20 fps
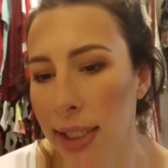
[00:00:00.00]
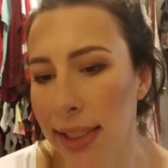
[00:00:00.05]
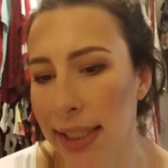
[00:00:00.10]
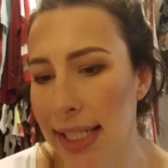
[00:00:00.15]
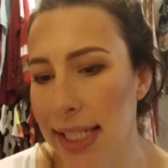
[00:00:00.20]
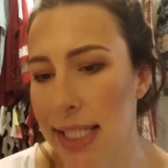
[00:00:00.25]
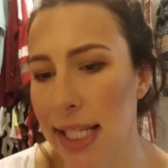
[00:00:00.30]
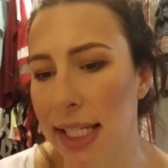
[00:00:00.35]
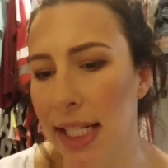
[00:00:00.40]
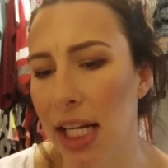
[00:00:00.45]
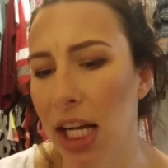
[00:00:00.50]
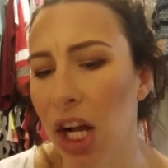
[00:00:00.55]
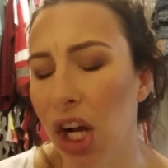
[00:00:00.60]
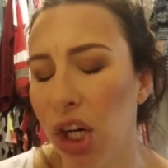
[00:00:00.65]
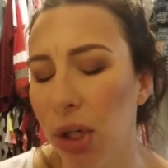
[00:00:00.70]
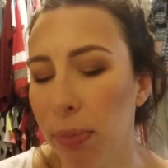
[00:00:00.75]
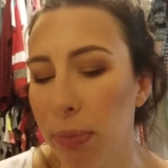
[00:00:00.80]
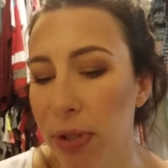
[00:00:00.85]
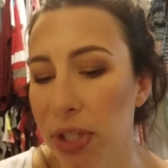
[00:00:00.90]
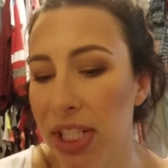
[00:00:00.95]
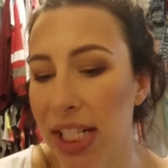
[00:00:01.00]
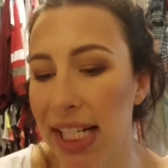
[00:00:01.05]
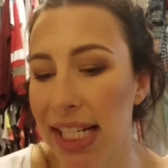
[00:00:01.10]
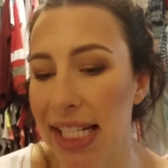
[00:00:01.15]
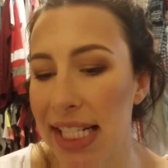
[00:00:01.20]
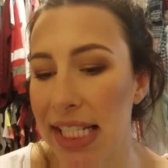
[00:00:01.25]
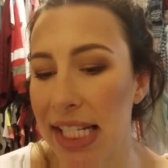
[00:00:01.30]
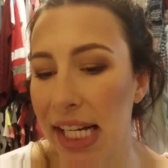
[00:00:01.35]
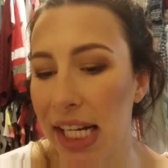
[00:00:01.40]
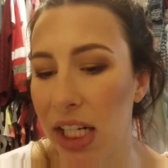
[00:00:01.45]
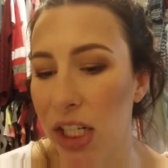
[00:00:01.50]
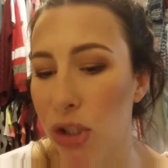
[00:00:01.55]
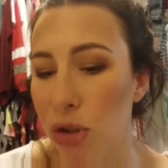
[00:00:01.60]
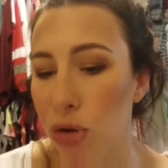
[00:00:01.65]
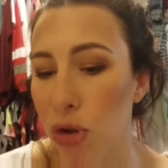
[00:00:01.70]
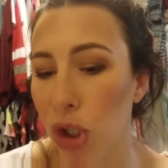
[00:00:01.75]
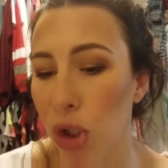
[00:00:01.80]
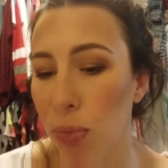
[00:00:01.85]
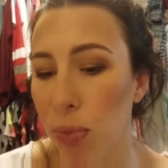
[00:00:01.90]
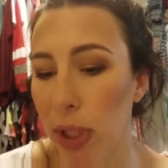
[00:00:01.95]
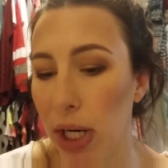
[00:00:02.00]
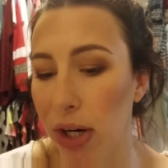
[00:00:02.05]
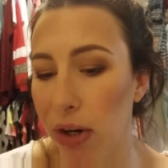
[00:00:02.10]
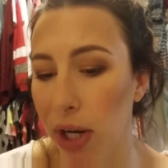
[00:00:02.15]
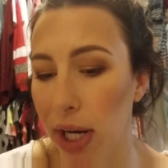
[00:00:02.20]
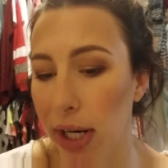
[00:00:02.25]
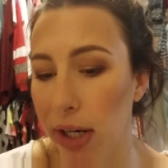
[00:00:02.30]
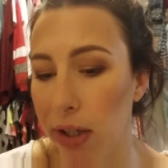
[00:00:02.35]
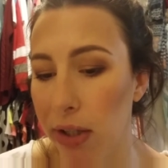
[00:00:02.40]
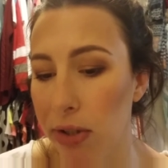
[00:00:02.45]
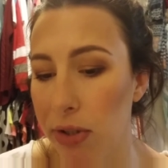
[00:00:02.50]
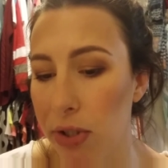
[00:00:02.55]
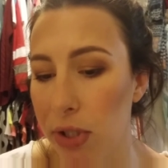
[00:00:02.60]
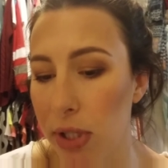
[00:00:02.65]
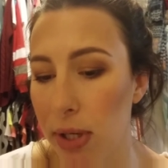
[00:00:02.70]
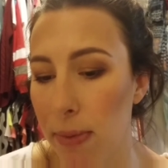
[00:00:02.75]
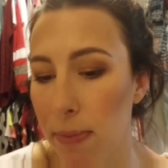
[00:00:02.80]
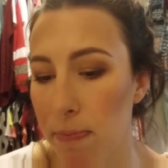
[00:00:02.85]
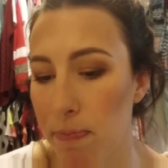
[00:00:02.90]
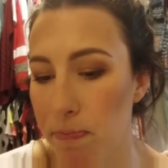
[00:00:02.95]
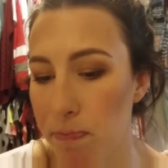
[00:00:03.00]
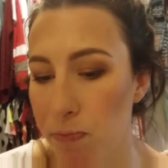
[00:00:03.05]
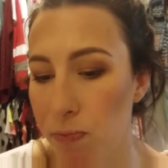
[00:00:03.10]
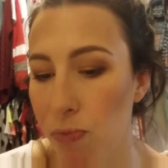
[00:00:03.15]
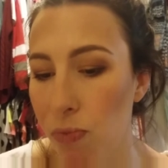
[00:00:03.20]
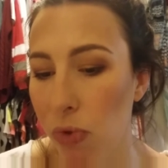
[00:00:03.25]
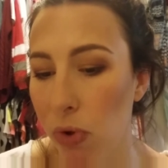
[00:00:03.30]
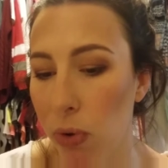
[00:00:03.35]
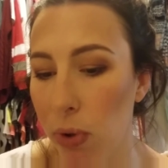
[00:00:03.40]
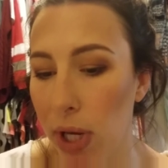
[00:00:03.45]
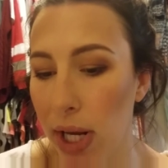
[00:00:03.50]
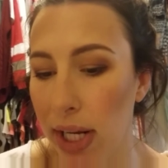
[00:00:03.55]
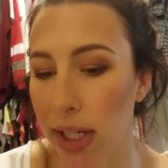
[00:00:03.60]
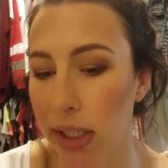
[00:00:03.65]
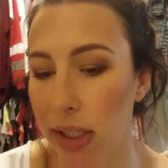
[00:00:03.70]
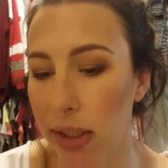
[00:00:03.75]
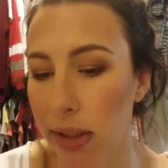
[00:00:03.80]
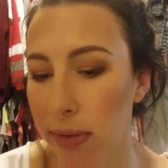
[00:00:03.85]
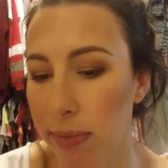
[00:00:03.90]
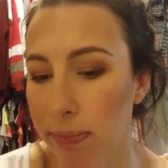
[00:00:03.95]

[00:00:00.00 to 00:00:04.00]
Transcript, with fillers: yeah. it says 100% second controlled brow hairs. Okay.